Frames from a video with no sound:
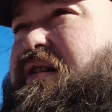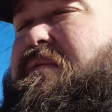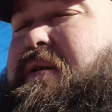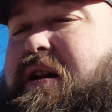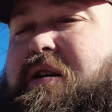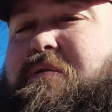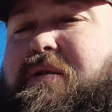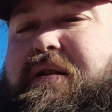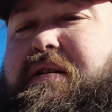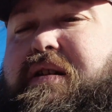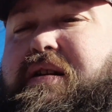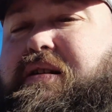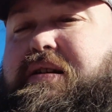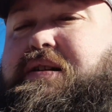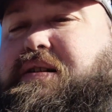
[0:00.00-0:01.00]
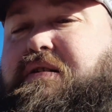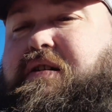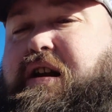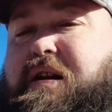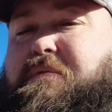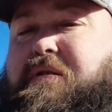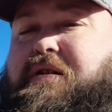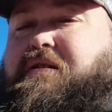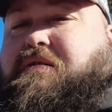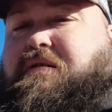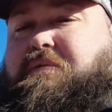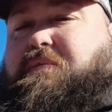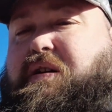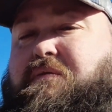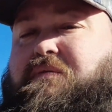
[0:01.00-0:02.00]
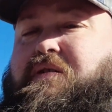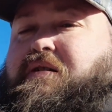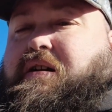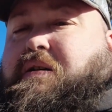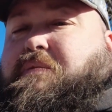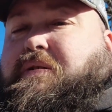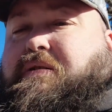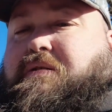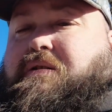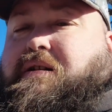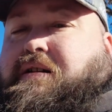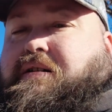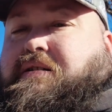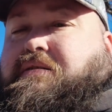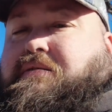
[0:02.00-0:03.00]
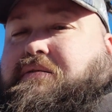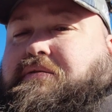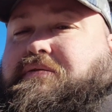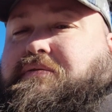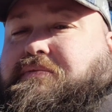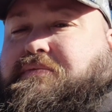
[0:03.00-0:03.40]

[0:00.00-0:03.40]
let me know what you think of this new camera. I know I'm not very good with it right now.